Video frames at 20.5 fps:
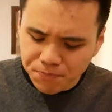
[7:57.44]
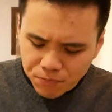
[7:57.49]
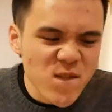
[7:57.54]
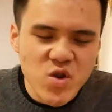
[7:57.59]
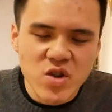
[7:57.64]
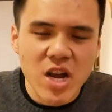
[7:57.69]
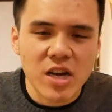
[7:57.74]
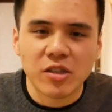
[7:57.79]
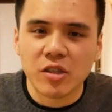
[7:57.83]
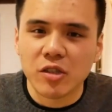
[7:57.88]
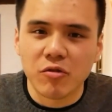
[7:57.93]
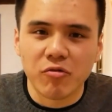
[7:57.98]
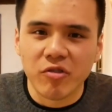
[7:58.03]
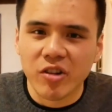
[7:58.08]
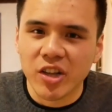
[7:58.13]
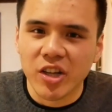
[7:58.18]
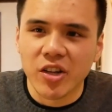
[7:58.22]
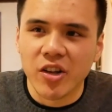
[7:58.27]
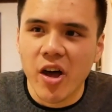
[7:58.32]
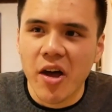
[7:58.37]
It's actually
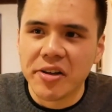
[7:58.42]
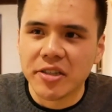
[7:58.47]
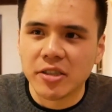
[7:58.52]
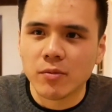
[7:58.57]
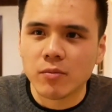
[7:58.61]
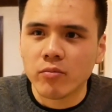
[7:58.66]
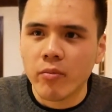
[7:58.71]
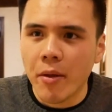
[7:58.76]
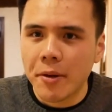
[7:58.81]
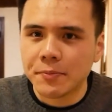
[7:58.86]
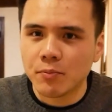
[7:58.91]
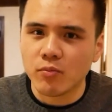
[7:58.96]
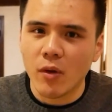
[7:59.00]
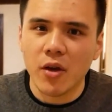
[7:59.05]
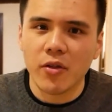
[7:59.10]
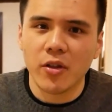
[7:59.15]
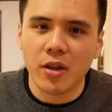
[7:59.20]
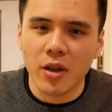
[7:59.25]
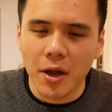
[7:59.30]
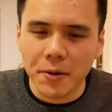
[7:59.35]
really nice. I
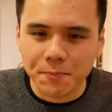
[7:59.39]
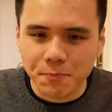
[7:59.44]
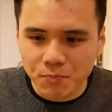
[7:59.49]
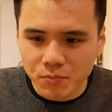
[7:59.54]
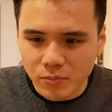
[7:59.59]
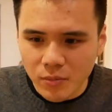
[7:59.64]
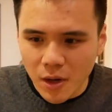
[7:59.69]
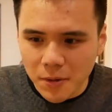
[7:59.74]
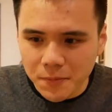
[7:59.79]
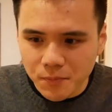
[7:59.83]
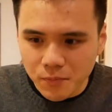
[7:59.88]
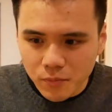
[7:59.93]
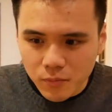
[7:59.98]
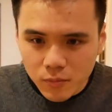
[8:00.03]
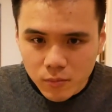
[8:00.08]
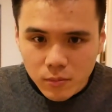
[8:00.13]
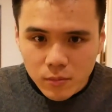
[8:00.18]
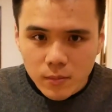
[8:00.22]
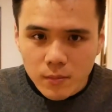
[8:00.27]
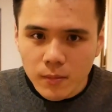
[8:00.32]
think
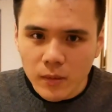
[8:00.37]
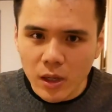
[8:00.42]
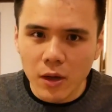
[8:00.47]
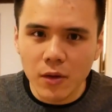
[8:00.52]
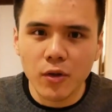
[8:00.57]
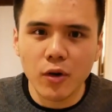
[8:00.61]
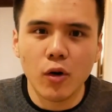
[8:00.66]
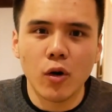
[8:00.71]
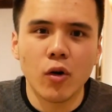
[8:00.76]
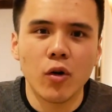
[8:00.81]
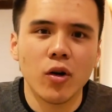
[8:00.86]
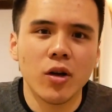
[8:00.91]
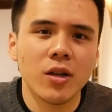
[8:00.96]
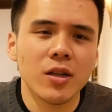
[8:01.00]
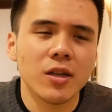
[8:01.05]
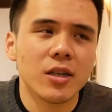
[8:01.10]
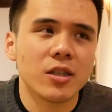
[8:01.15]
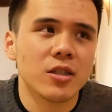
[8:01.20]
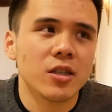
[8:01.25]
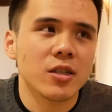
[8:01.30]
the
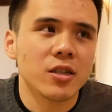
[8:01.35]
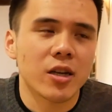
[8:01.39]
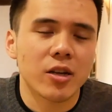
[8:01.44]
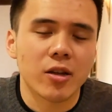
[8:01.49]
oil is just